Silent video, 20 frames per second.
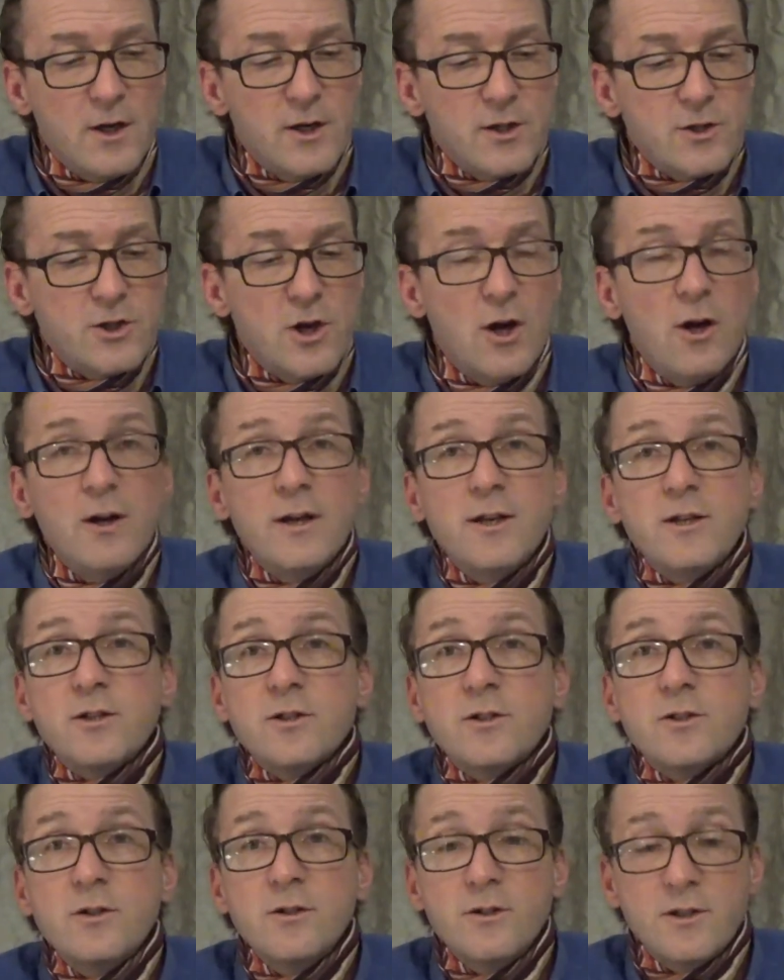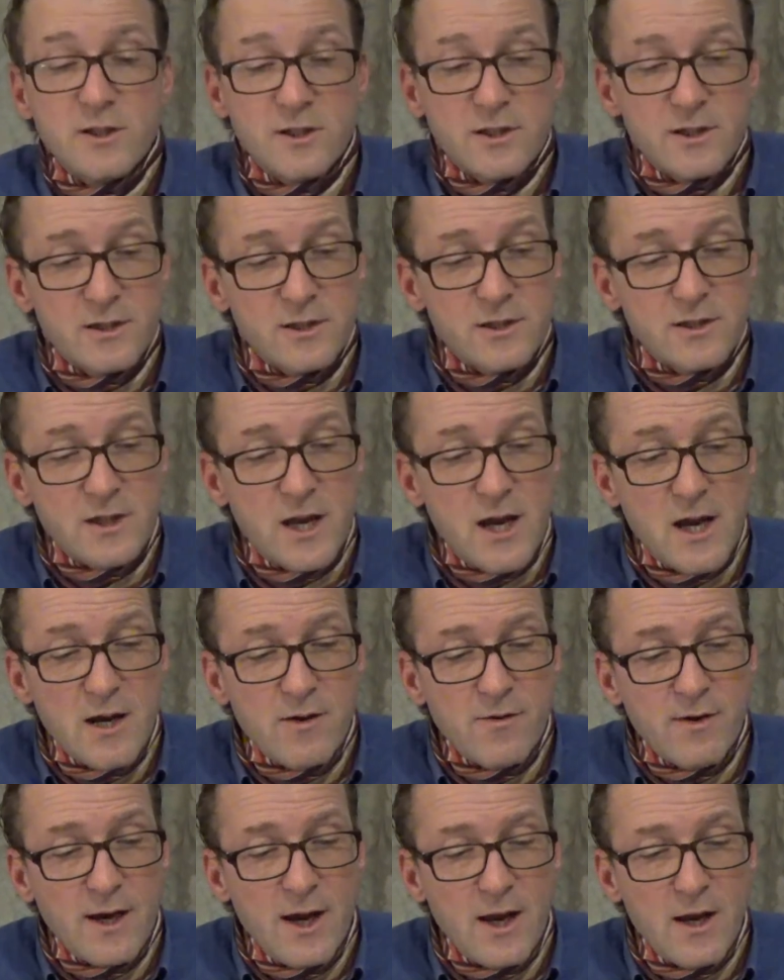Charlie stood
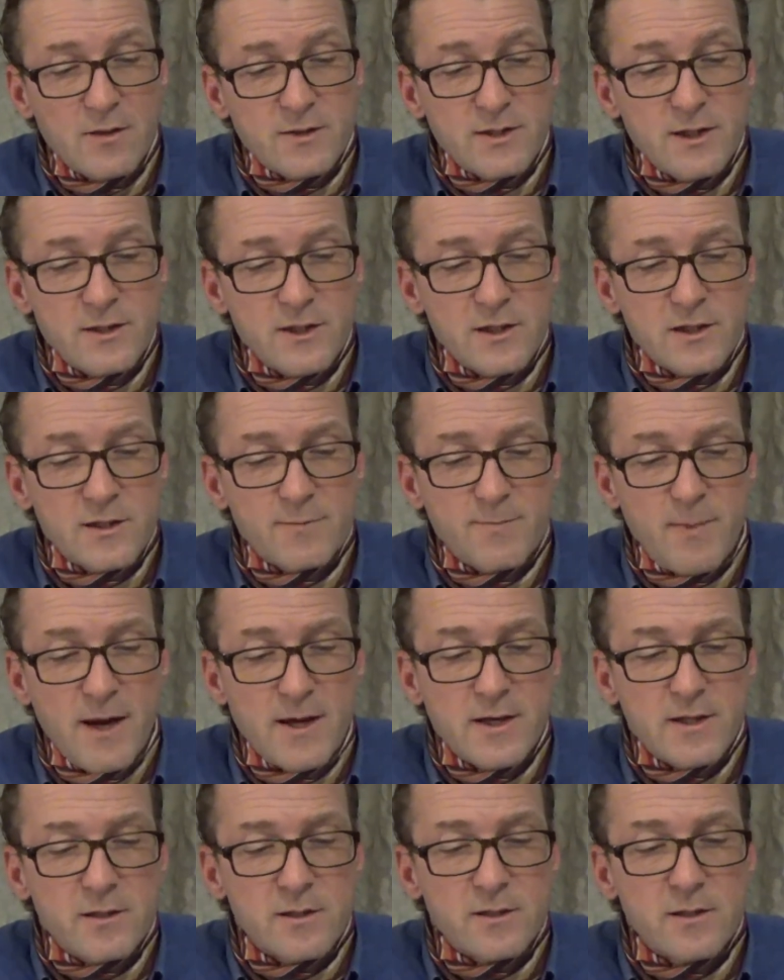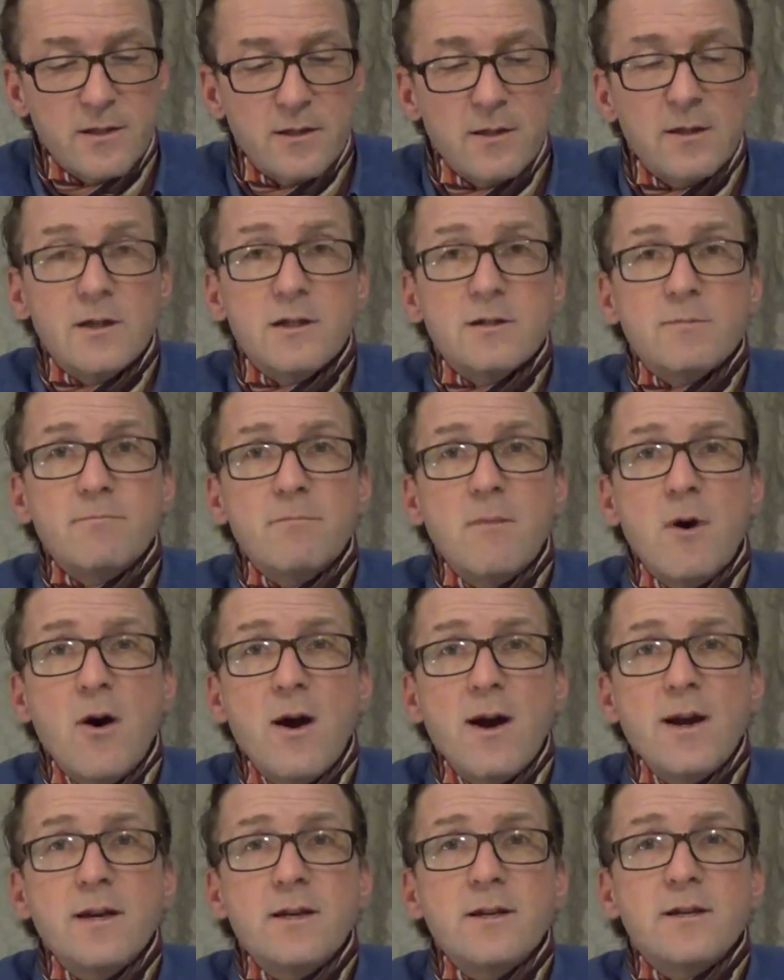staring out into space, his
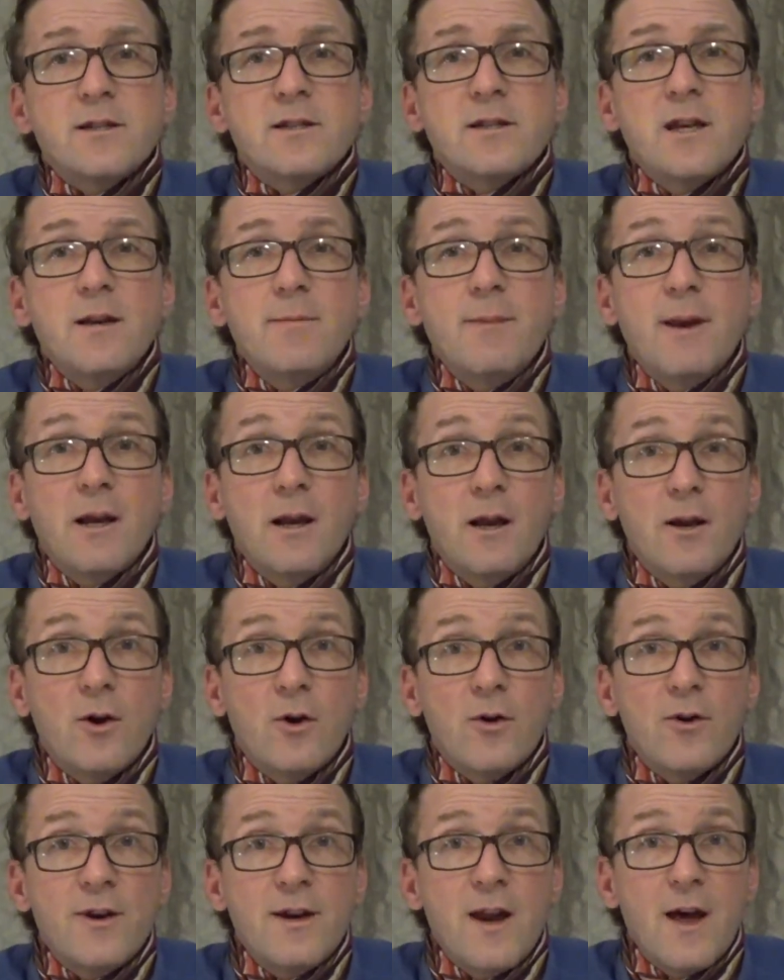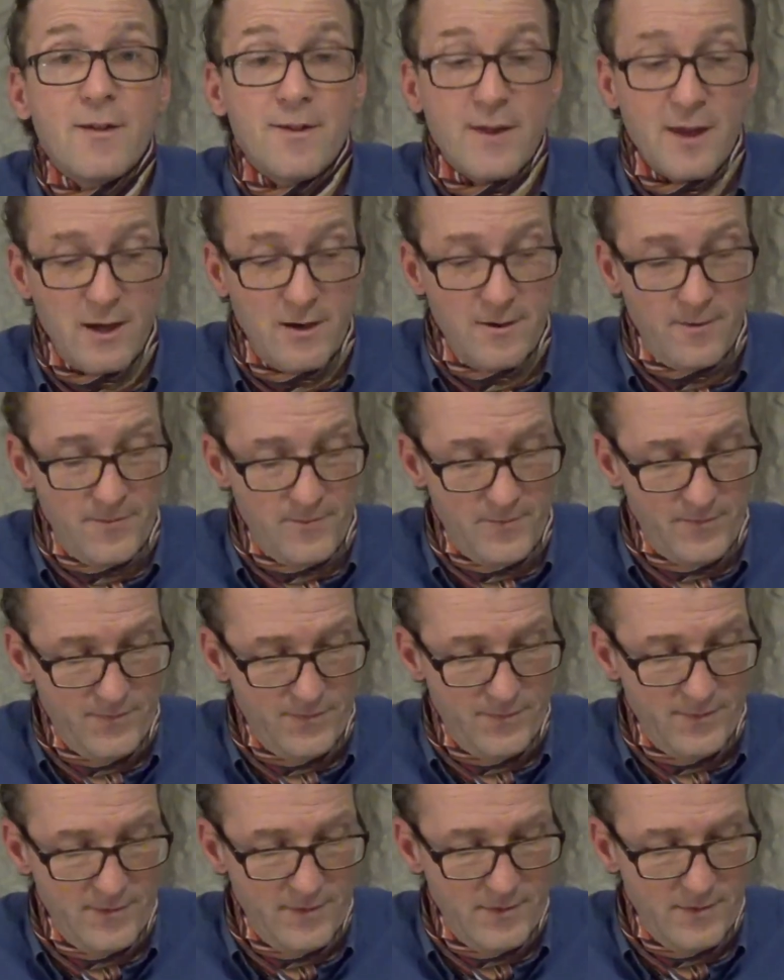mind seemingly on nothing.
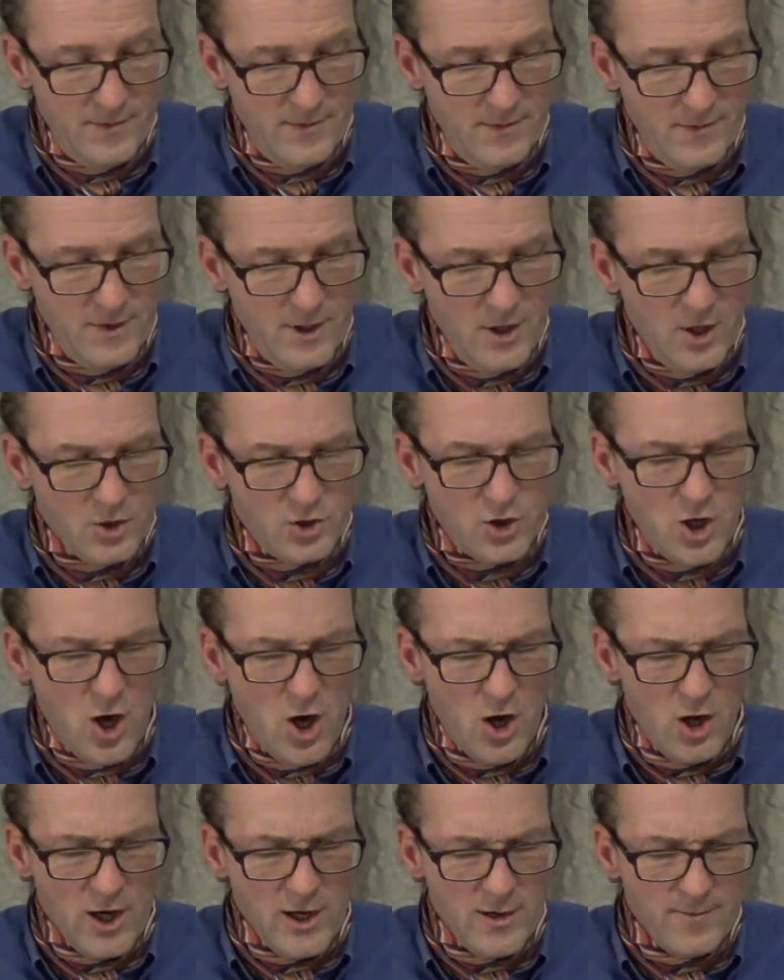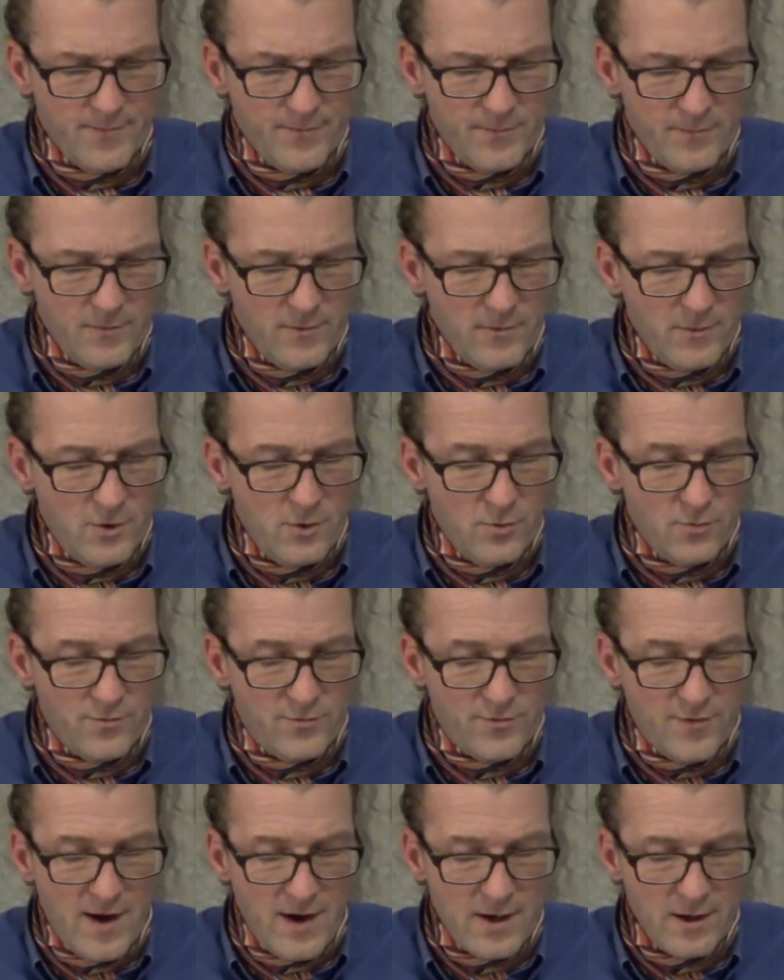"Charlie," called
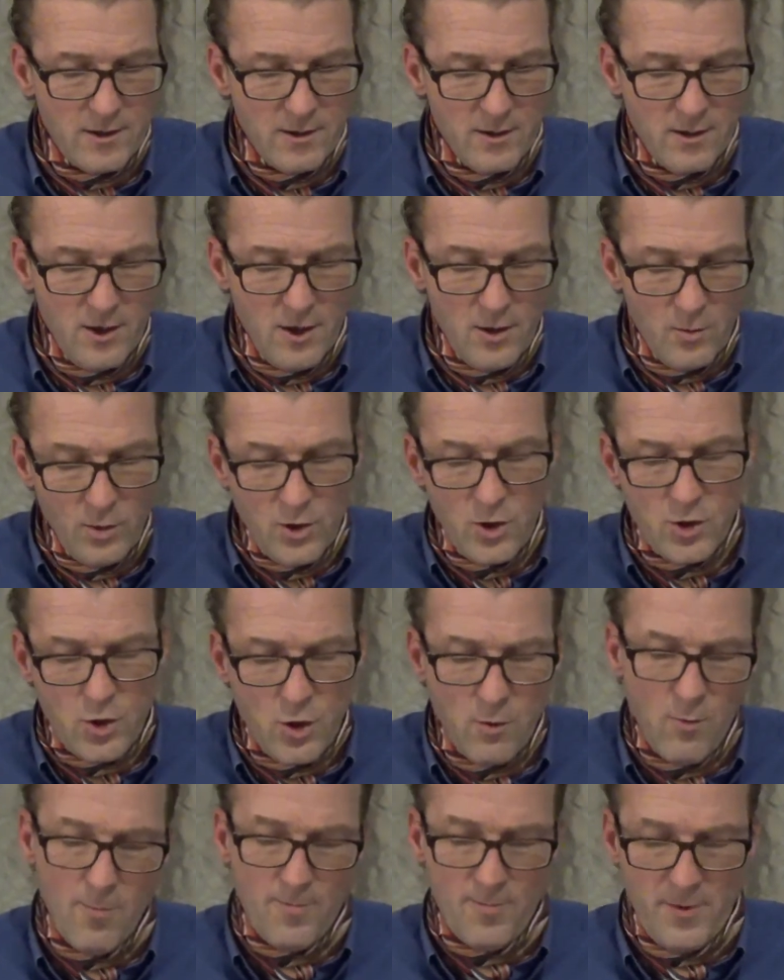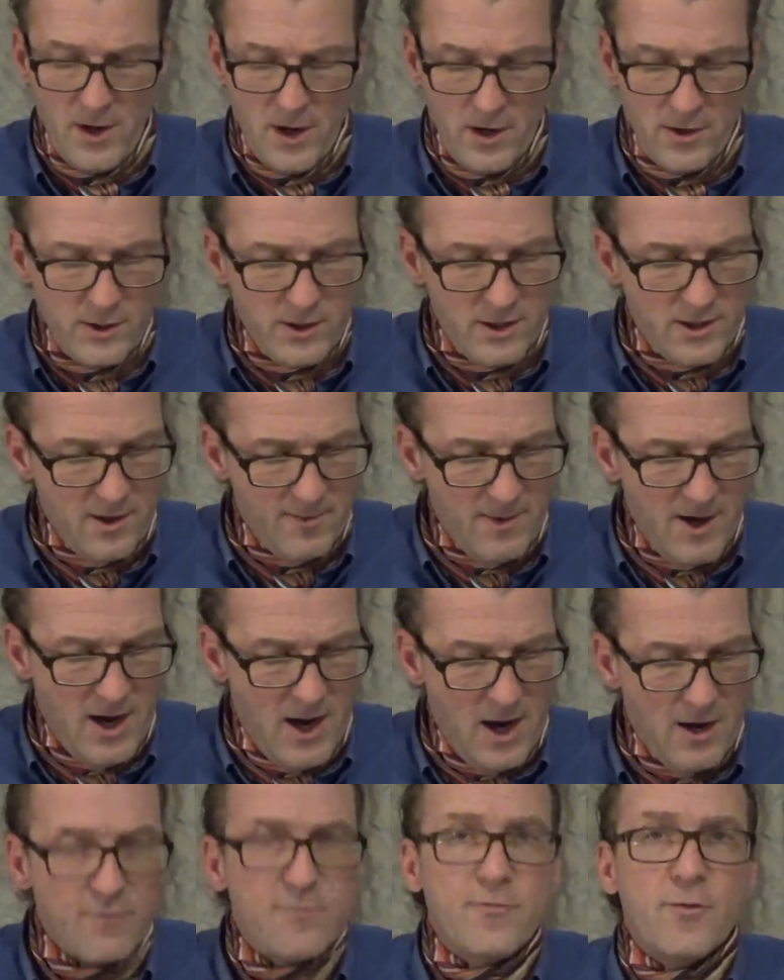Frank, "will you come up here and give me a
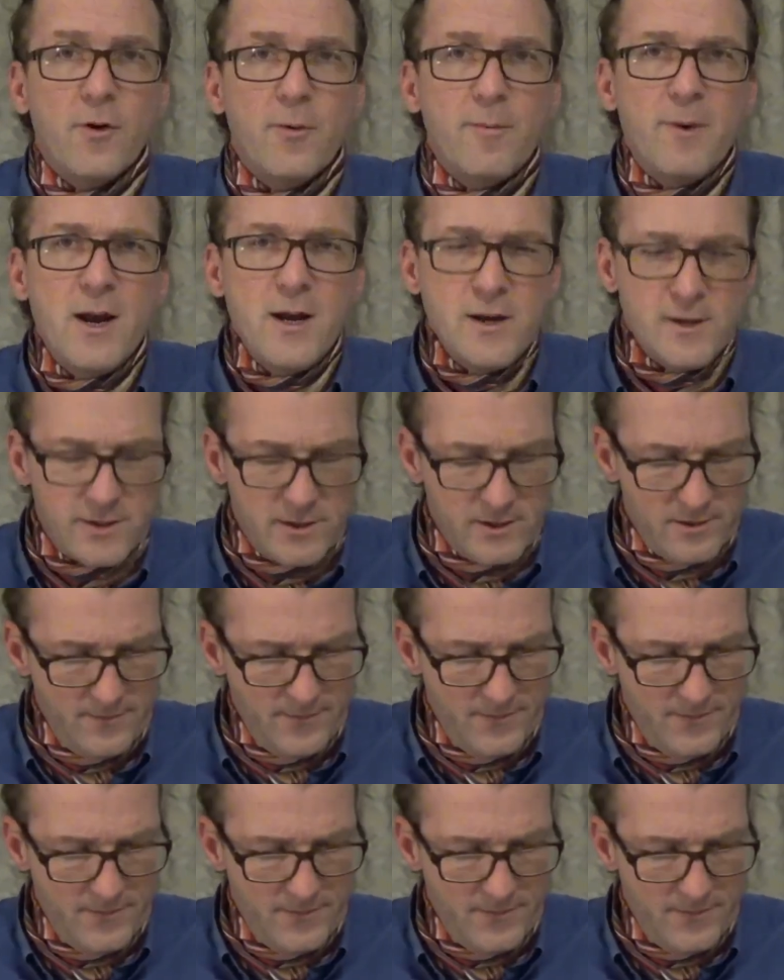hand for a minute?"